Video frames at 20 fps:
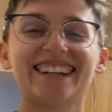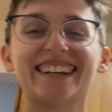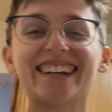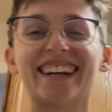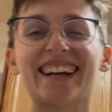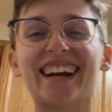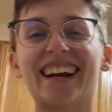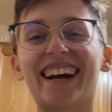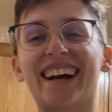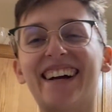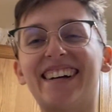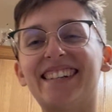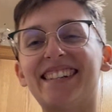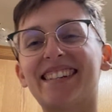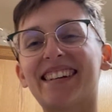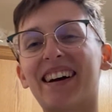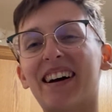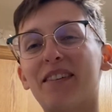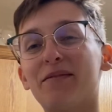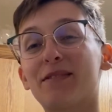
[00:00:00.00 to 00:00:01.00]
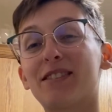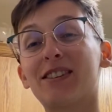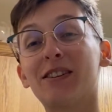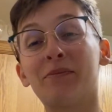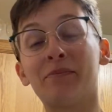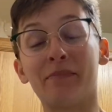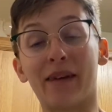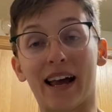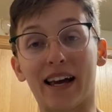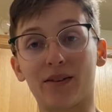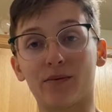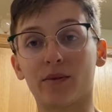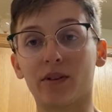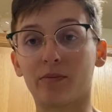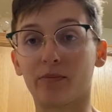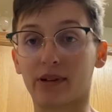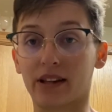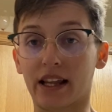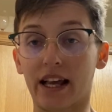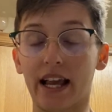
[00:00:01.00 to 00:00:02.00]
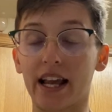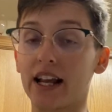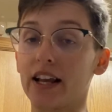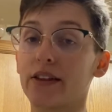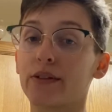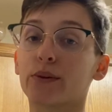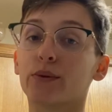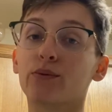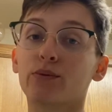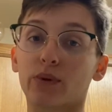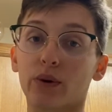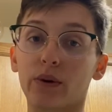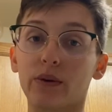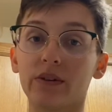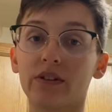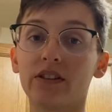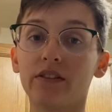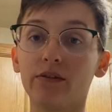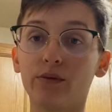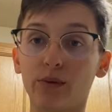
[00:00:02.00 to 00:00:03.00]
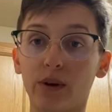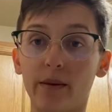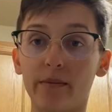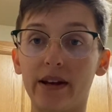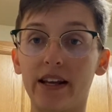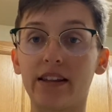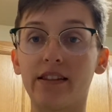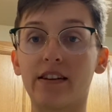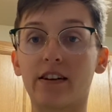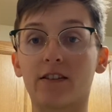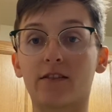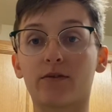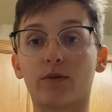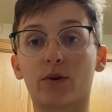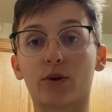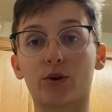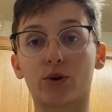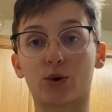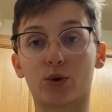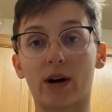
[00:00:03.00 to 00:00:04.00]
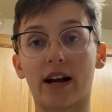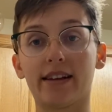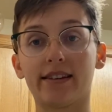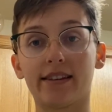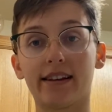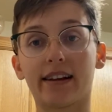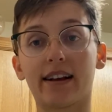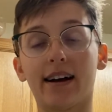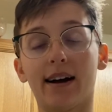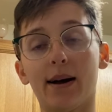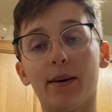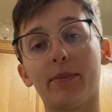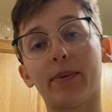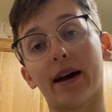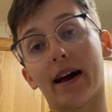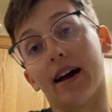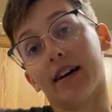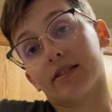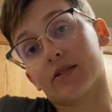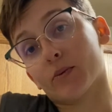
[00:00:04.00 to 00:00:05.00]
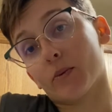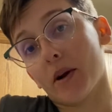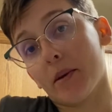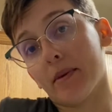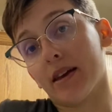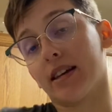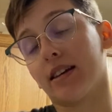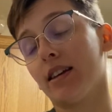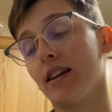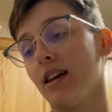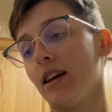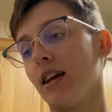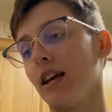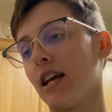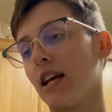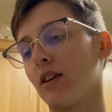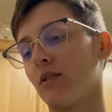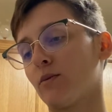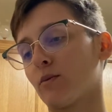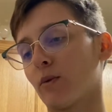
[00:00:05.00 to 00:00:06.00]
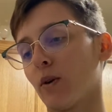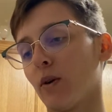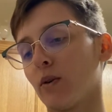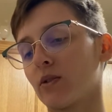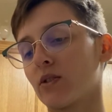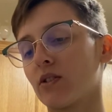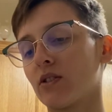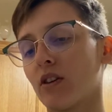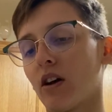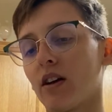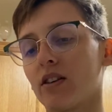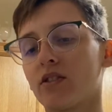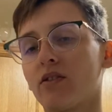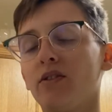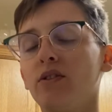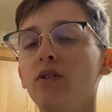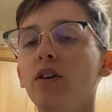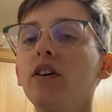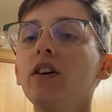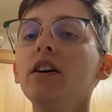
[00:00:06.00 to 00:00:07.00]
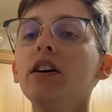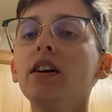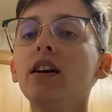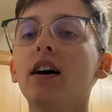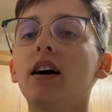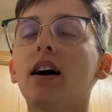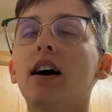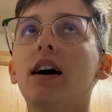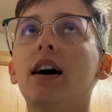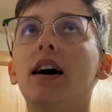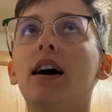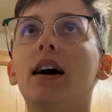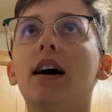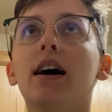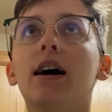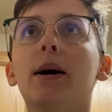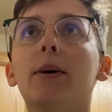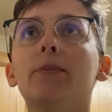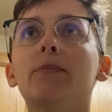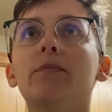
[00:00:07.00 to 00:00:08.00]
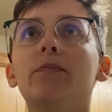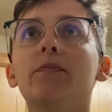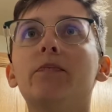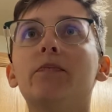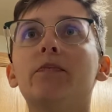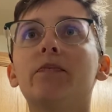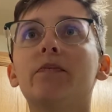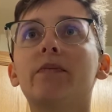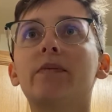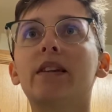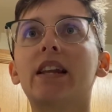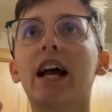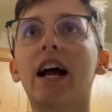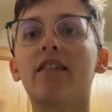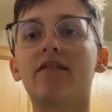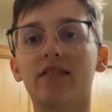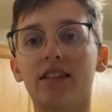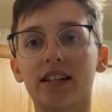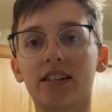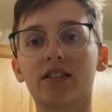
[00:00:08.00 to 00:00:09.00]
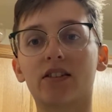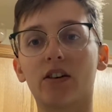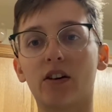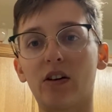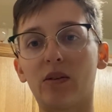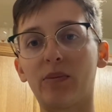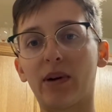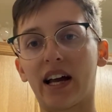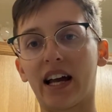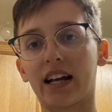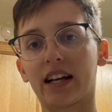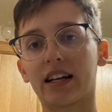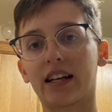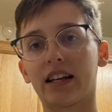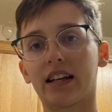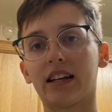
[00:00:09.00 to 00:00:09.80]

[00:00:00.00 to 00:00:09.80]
And so men would play the roles of women, therefore dressing up as women in roles. So you could have this go back.